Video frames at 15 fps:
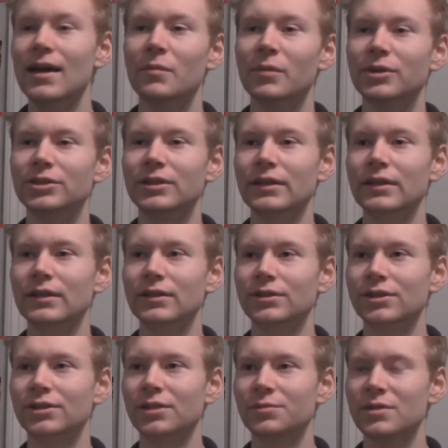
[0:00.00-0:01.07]
But she
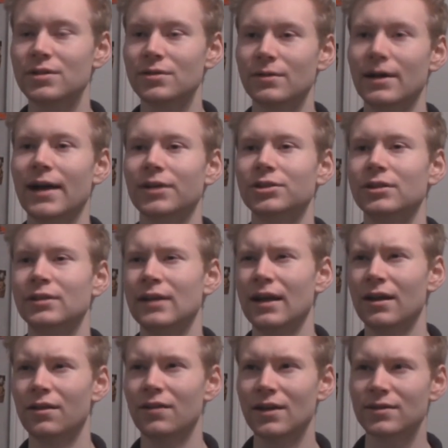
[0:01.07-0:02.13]
jumps into action, and
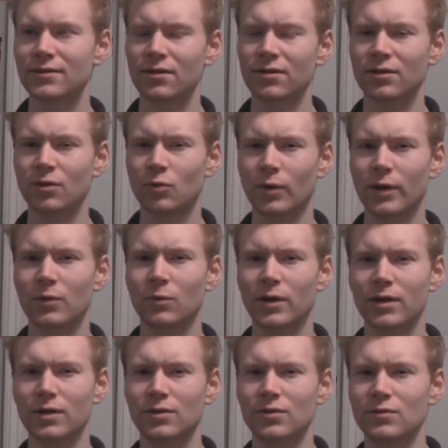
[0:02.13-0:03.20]
things aren't quite
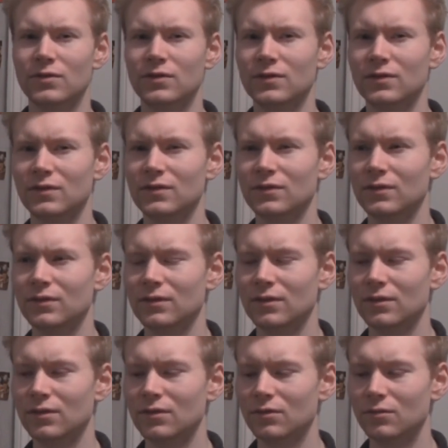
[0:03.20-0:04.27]
what
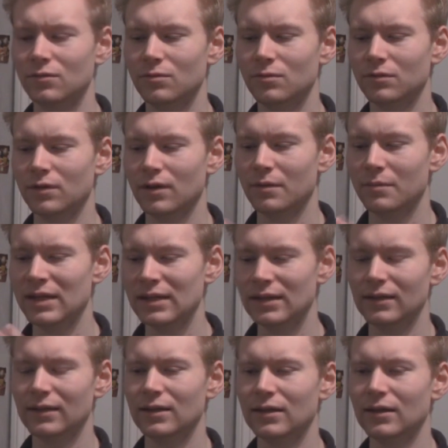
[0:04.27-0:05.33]
you
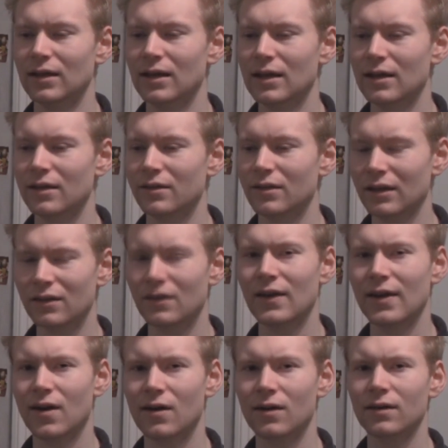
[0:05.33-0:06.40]
immediately think they
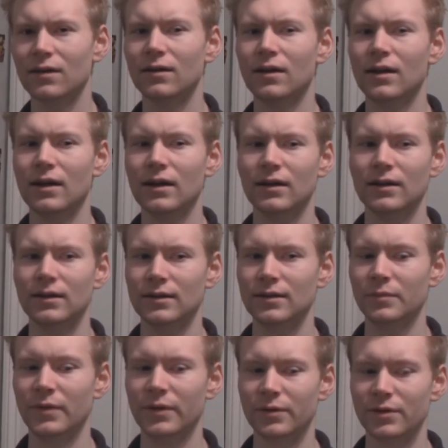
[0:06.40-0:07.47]
are.
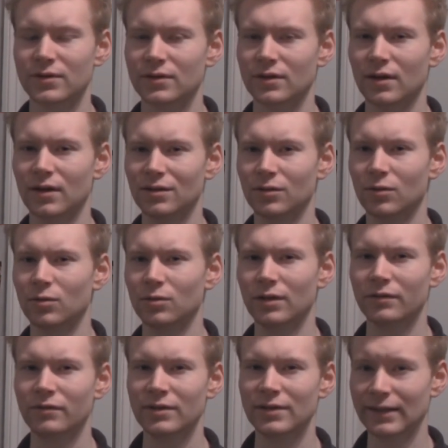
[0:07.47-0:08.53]
There is a whole
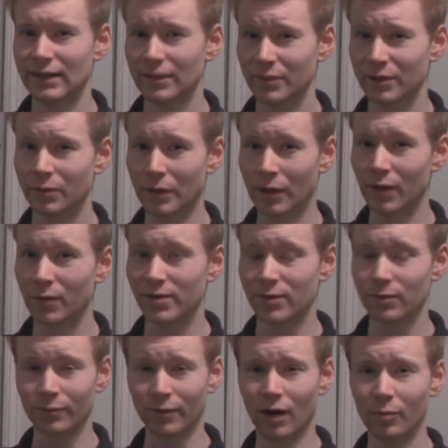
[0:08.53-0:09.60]
different dynamic going on with the
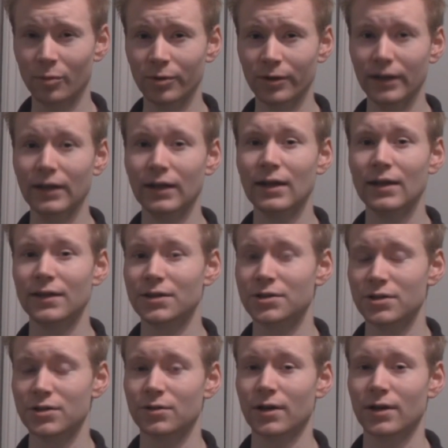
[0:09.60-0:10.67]
robbery that she's
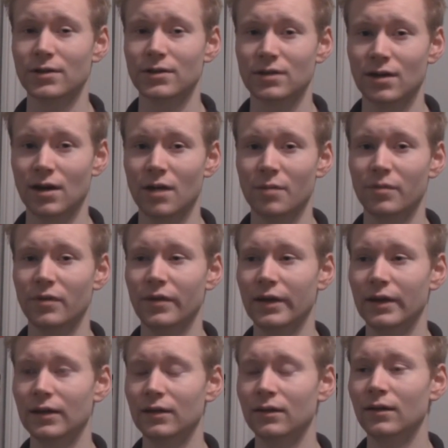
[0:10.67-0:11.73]
trying to stop
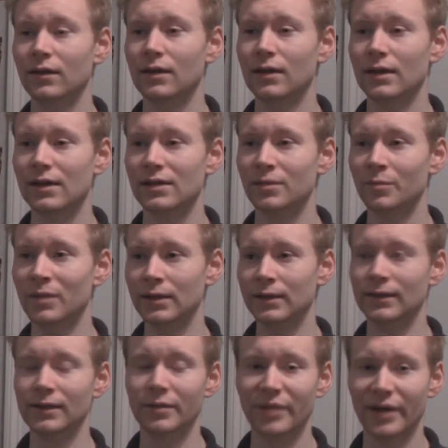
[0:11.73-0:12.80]
than is immediately
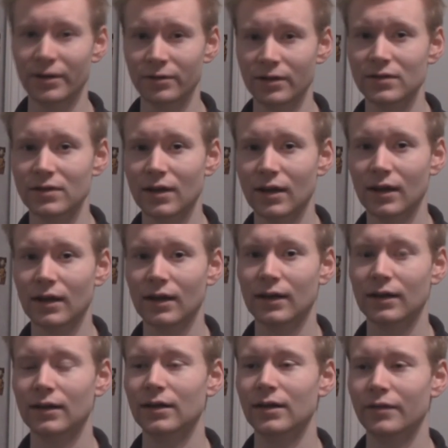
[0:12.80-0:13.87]
apparent
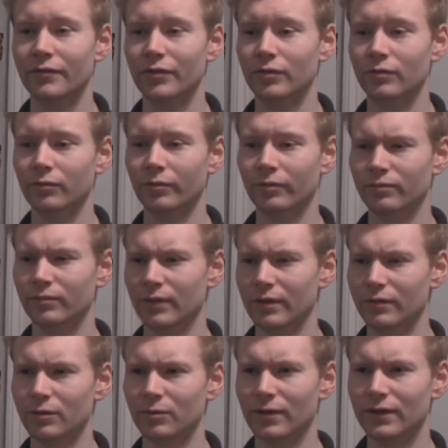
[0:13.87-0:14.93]
if you
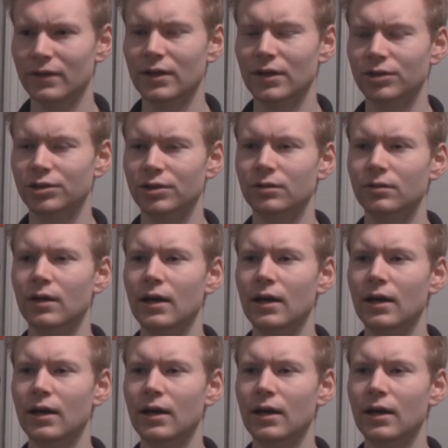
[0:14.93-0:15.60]
read the issue.